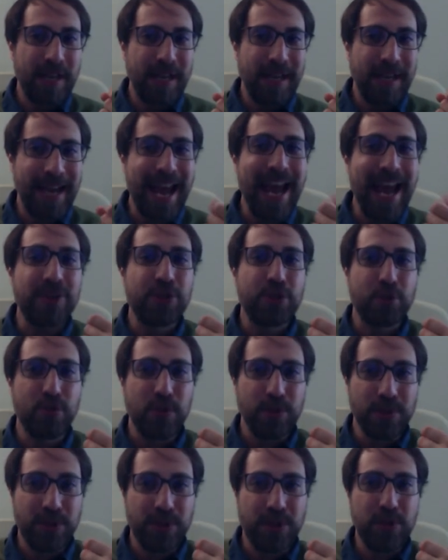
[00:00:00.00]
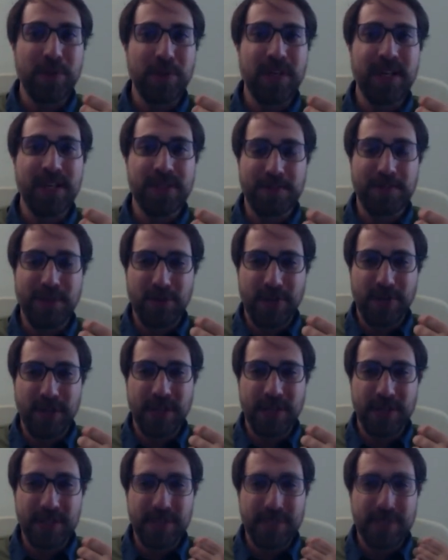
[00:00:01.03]
an actual human
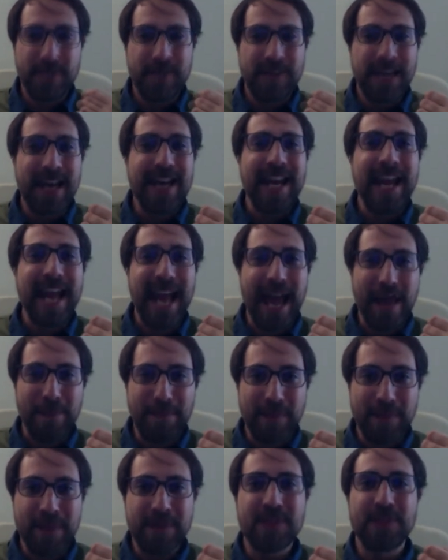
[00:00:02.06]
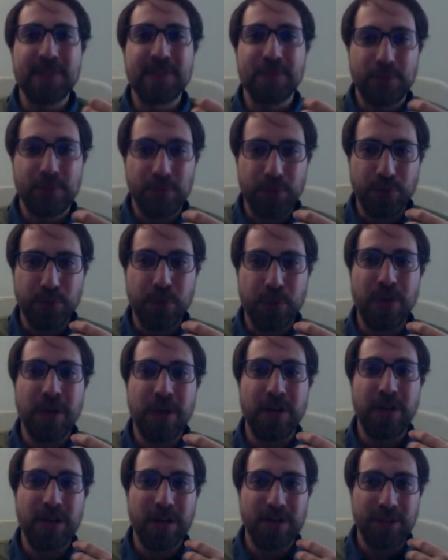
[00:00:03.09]
experience that happens through
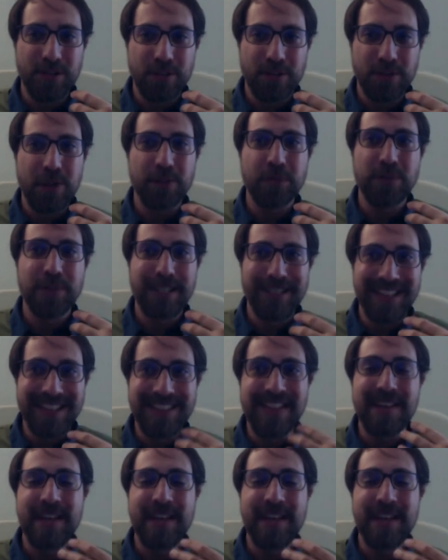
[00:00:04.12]
uh, you know it,